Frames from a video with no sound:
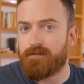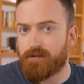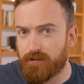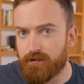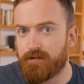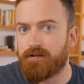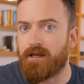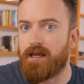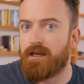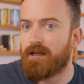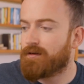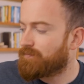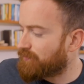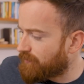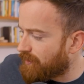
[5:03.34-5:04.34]
third
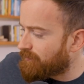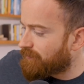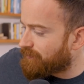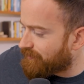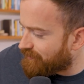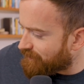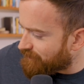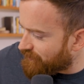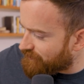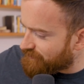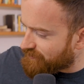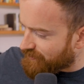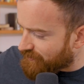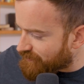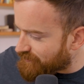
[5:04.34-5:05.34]
thing, and probably the
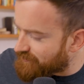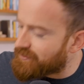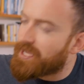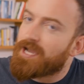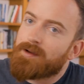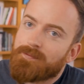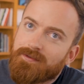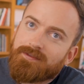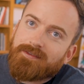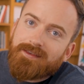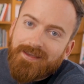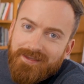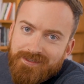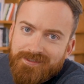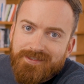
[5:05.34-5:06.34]
most in-depth,
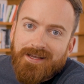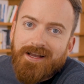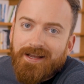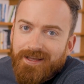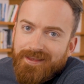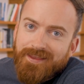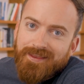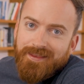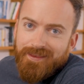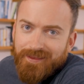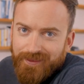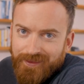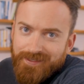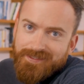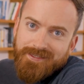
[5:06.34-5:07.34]
is
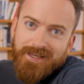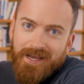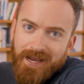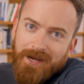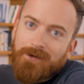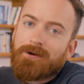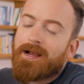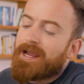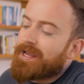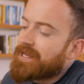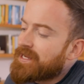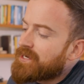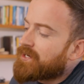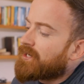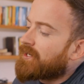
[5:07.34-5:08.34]
this guy right
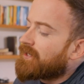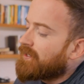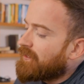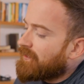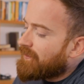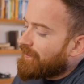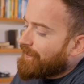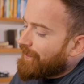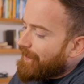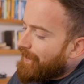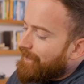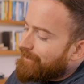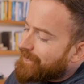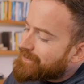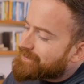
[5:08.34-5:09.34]
here.
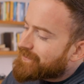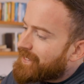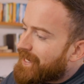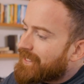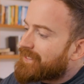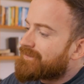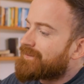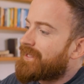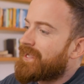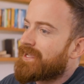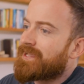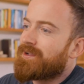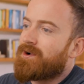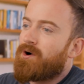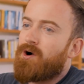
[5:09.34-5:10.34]
And that's kind of
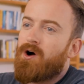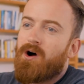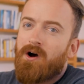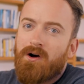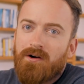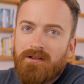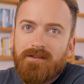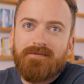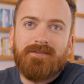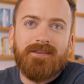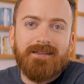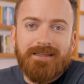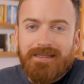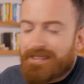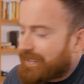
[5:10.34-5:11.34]
like all of
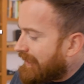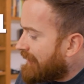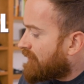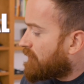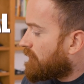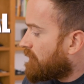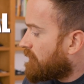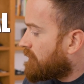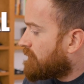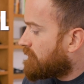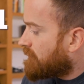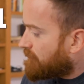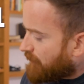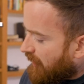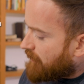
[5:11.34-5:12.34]
the legal
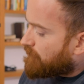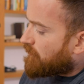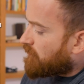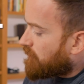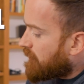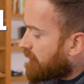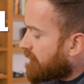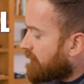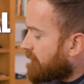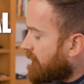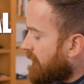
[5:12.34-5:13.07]
paperwork.